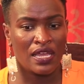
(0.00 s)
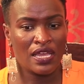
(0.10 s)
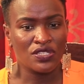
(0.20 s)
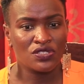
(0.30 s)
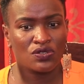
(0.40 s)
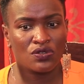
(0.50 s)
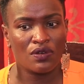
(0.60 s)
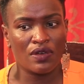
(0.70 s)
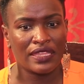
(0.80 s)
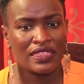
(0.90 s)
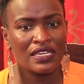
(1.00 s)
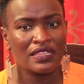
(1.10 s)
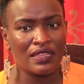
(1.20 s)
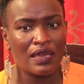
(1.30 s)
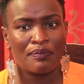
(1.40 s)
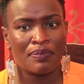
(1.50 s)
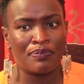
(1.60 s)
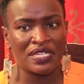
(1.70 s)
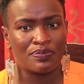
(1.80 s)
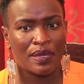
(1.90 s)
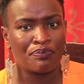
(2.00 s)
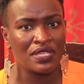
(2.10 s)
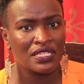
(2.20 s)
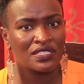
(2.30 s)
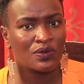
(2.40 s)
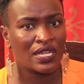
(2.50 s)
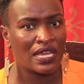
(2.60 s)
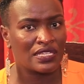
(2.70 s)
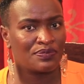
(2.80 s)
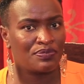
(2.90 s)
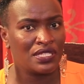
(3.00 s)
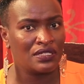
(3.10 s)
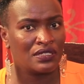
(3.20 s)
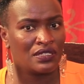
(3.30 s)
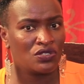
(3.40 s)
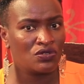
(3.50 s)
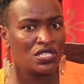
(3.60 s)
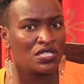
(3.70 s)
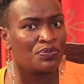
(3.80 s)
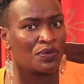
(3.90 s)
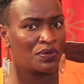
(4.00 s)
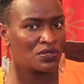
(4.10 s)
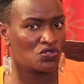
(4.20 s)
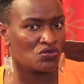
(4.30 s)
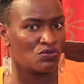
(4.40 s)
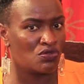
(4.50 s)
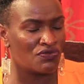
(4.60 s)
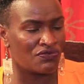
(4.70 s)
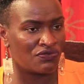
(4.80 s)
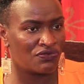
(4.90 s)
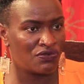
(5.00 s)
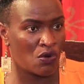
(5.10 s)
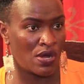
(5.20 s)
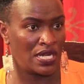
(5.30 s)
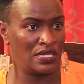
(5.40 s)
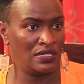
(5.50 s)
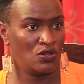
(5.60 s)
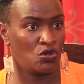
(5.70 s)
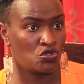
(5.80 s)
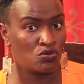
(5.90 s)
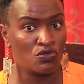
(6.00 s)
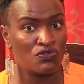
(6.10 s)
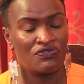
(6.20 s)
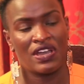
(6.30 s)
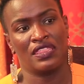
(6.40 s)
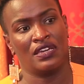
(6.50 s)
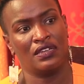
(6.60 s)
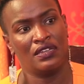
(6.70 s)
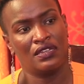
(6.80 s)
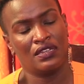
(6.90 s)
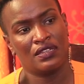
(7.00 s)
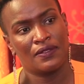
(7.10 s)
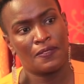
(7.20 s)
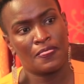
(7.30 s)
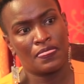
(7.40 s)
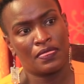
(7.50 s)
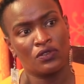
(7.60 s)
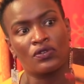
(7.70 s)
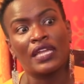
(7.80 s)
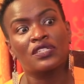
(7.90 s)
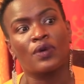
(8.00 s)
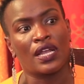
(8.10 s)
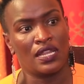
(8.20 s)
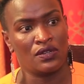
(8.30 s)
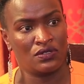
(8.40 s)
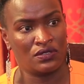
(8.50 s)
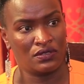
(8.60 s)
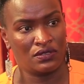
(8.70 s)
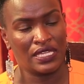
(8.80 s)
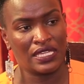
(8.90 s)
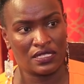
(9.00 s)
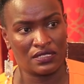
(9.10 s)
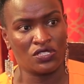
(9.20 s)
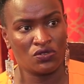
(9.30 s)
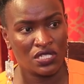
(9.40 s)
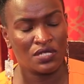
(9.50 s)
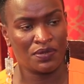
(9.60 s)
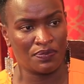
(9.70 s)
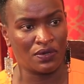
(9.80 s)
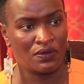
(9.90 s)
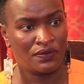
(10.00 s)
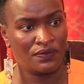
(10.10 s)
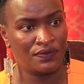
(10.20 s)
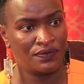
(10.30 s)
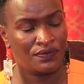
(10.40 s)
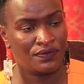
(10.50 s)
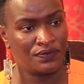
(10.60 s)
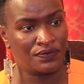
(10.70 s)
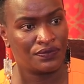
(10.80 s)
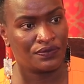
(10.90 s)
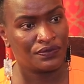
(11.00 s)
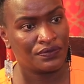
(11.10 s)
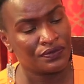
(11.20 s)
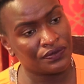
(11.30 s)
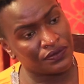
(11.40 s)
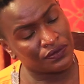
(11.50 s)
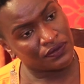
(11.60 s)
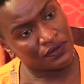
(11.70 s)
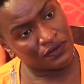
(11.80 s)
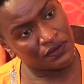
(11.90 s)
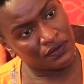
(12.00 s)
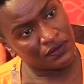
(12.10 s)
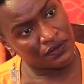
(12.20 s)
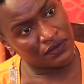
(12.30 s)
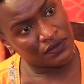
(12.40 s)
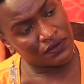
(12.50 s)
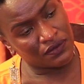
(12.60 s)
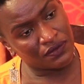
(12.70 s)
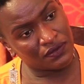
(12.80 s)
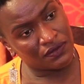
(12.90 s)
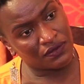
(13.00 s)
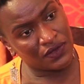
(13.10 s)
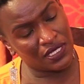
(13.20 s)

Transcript: Mm. So I think, but my biggest one has been, you need people to move forward or to move further. You can't work alone. You can't work alone. Mm. Yes, mm. you need people. All right, so mm. the question that many people will ask.